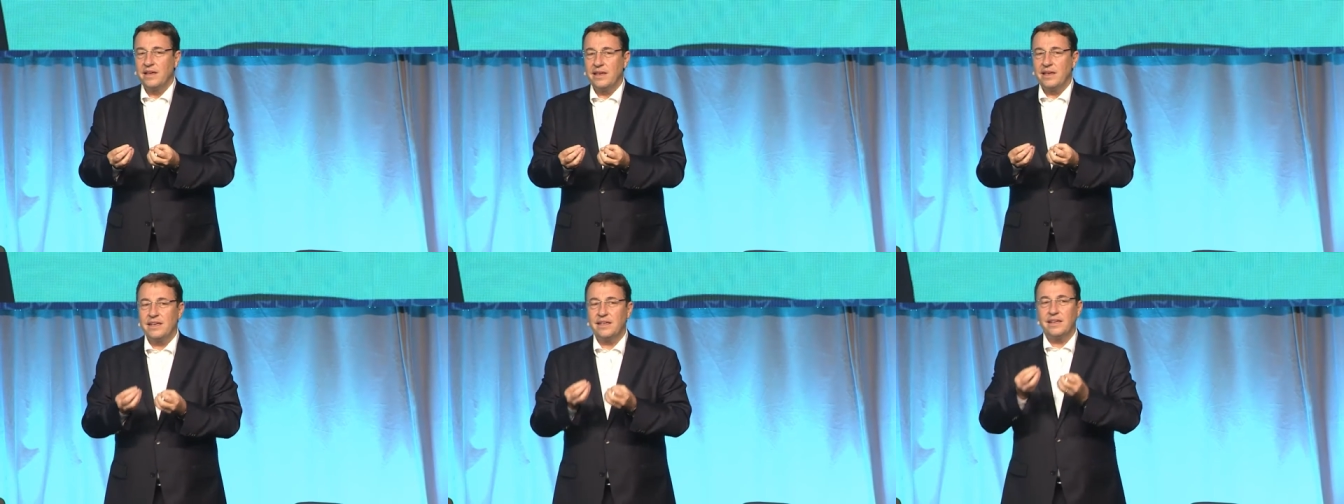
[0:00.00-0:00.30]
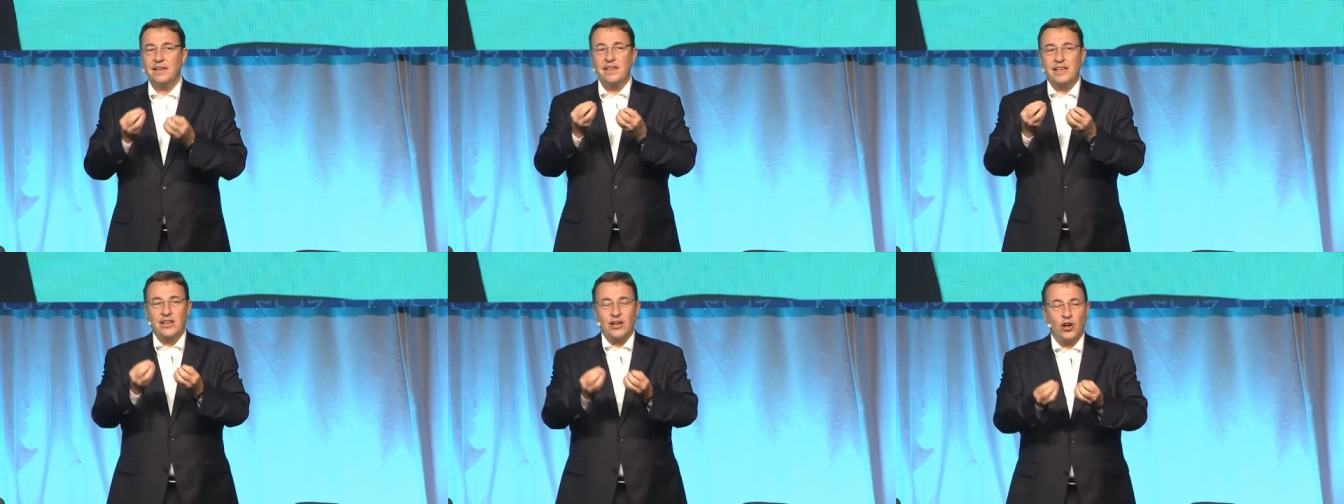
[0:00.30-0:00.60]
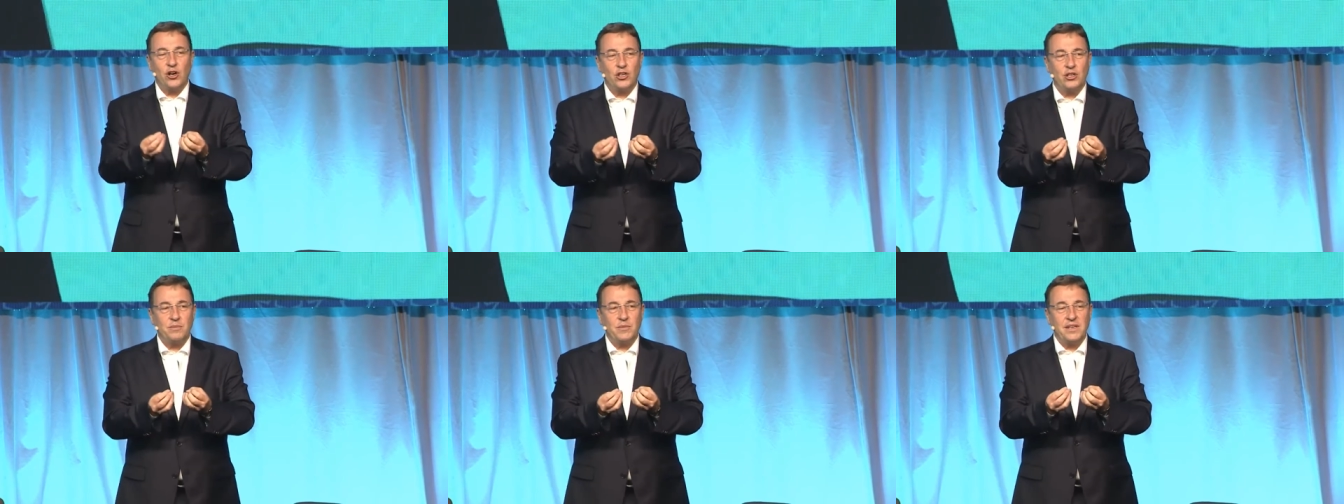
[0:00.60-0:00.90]
in an
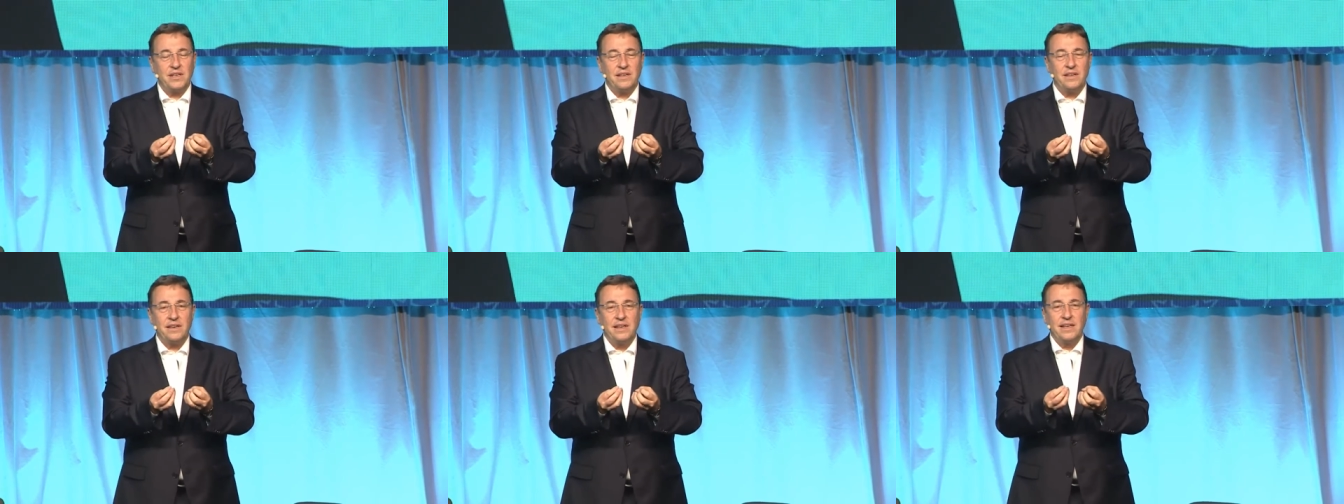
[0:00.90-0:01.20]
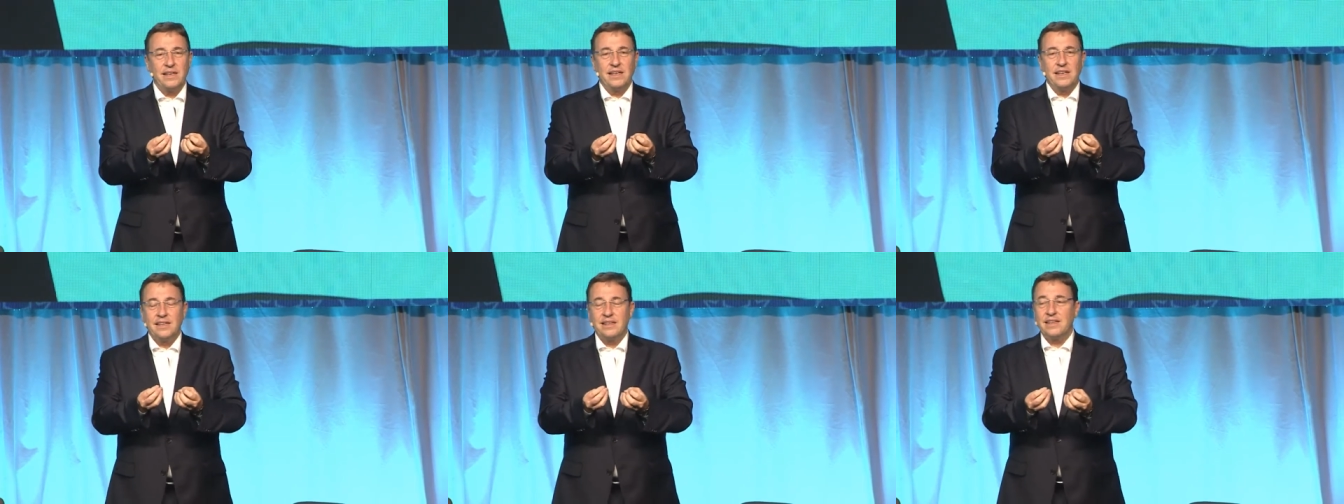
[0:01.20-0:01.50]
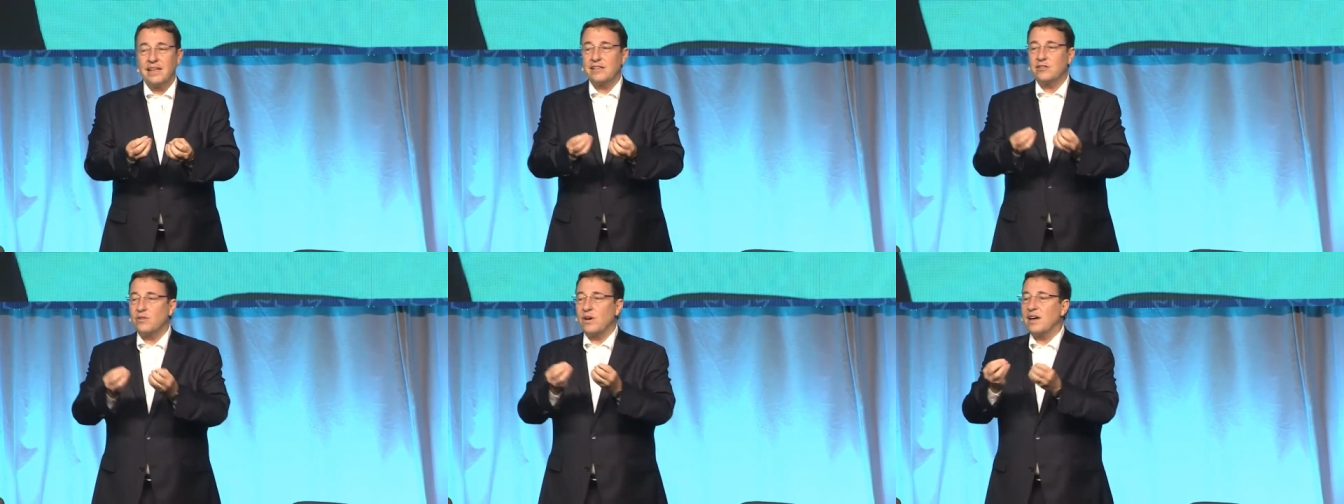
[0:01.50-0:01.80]
economy
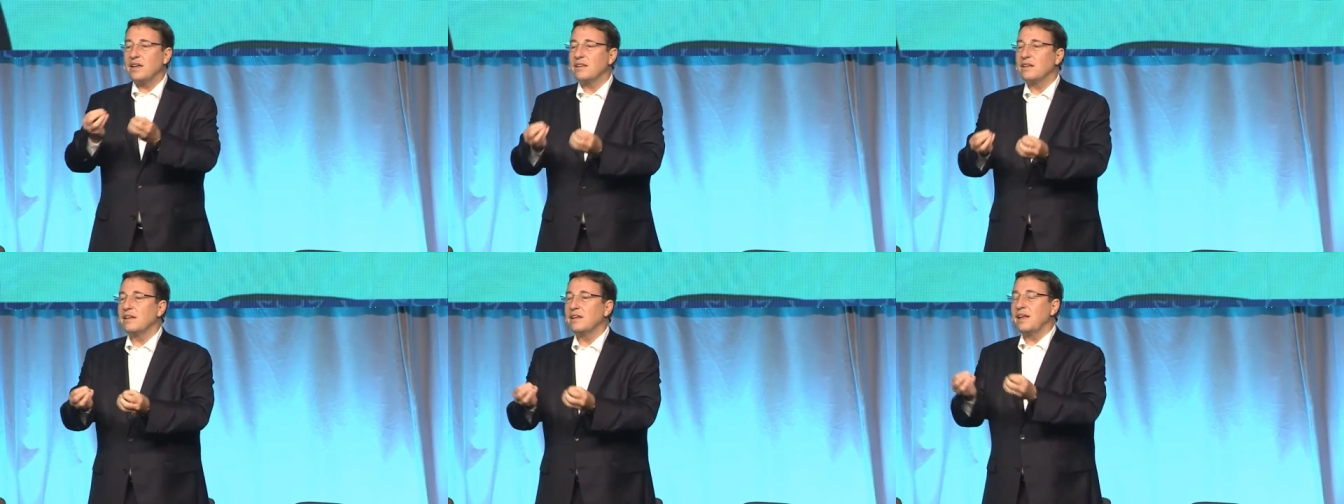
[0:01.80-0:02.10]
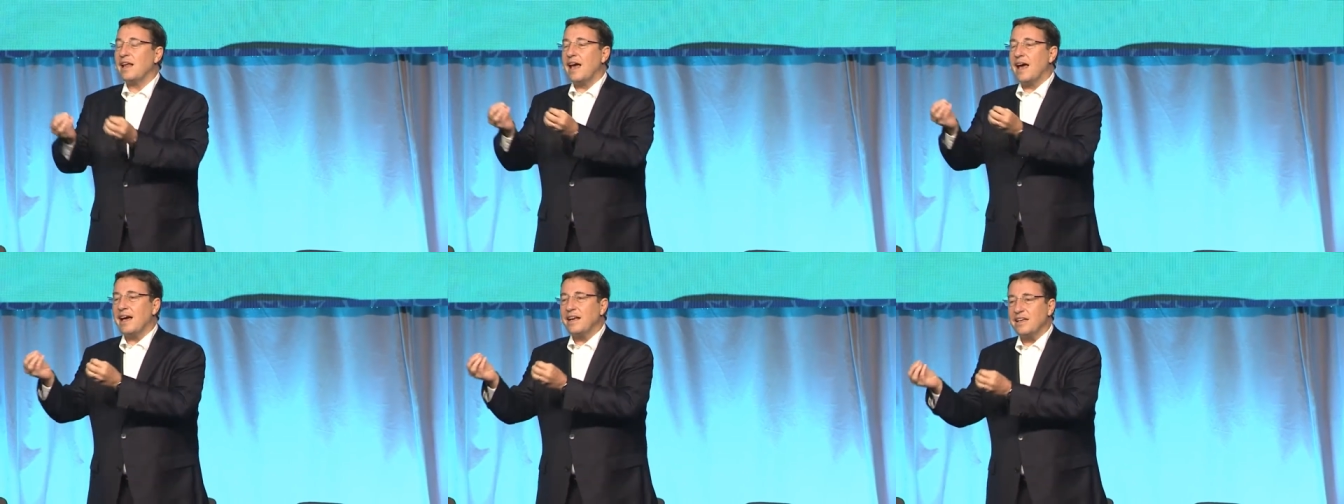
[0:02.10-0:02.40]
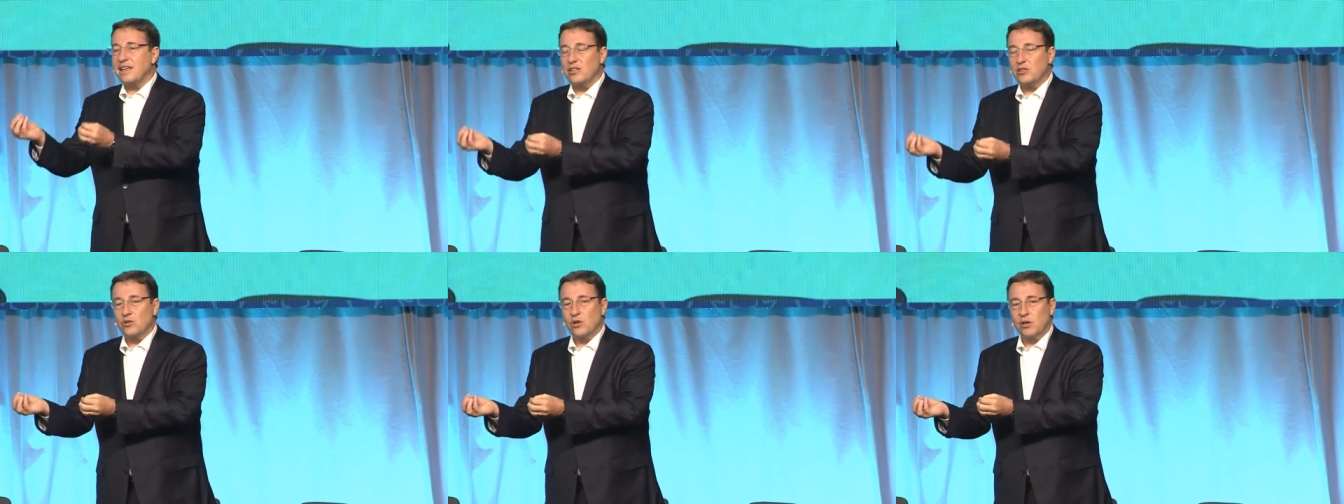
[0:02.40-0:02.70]
that, rather than
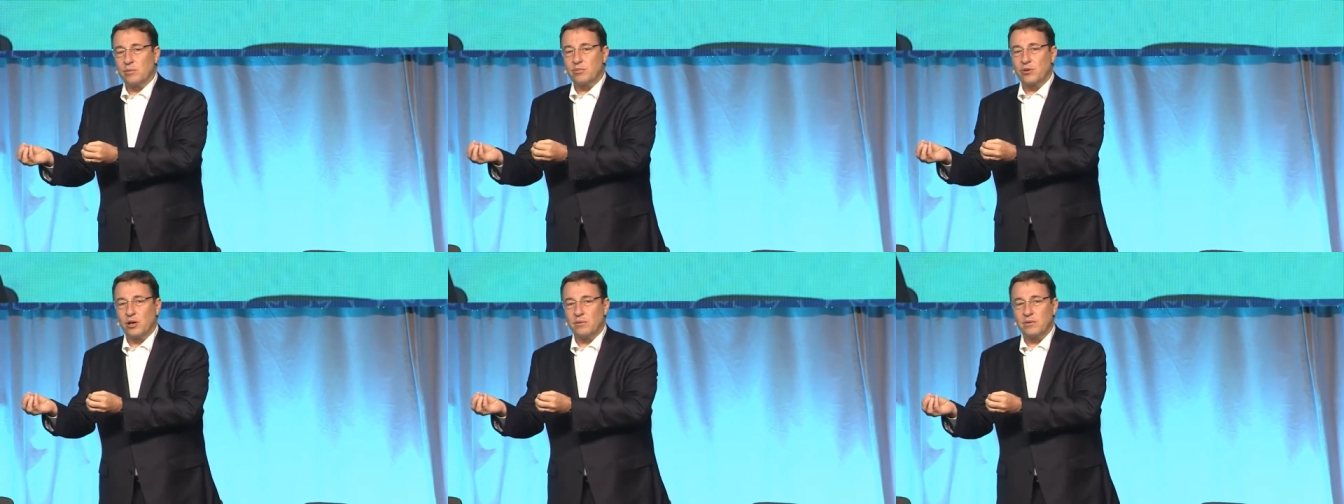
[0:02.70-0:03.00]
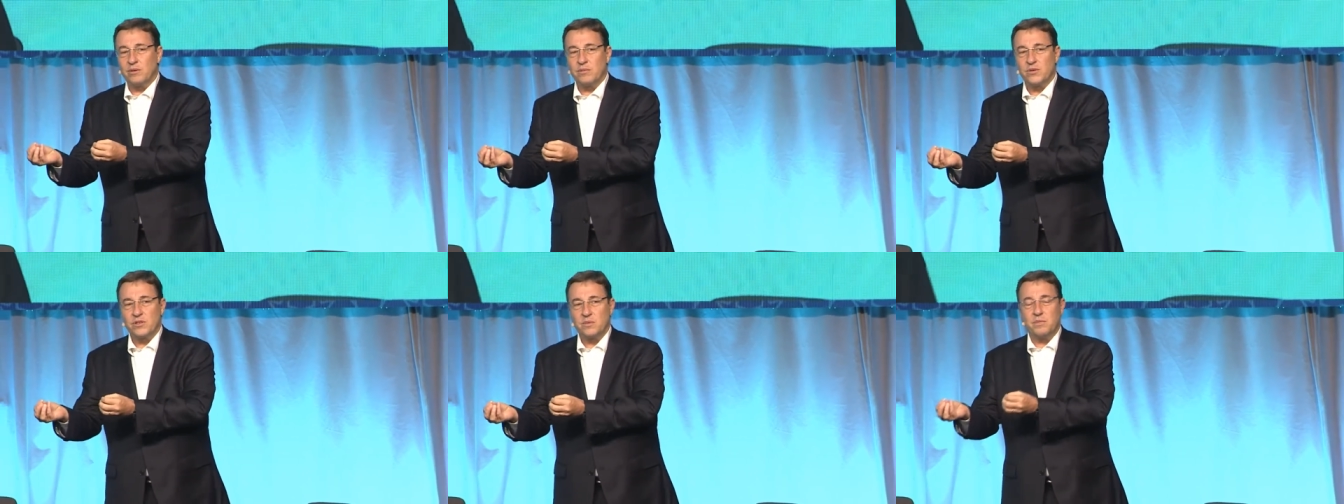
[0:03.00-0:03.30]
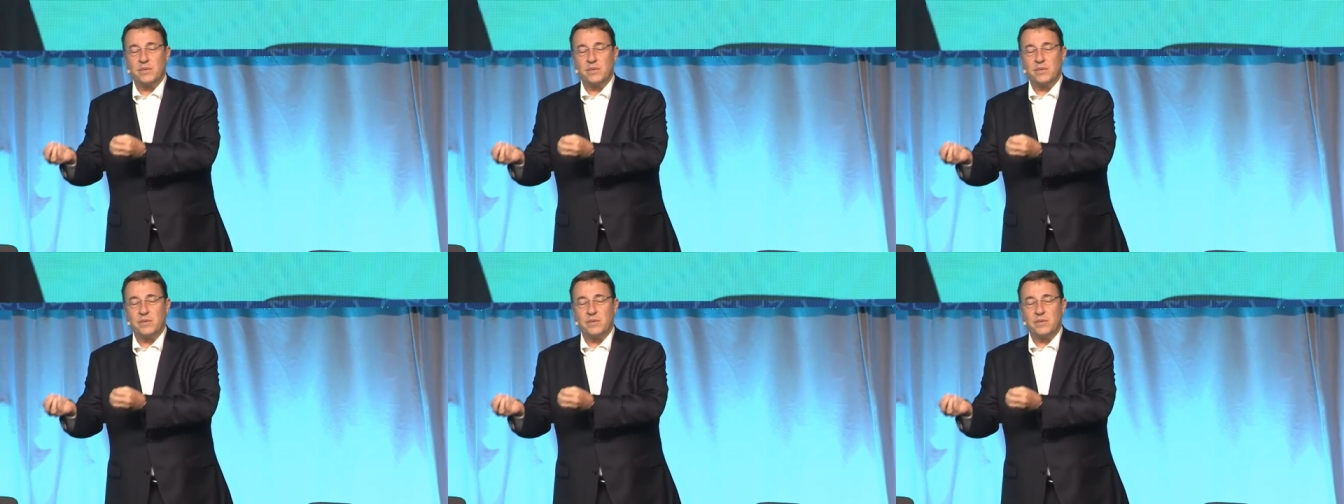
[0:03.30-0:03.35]
adding to our problems,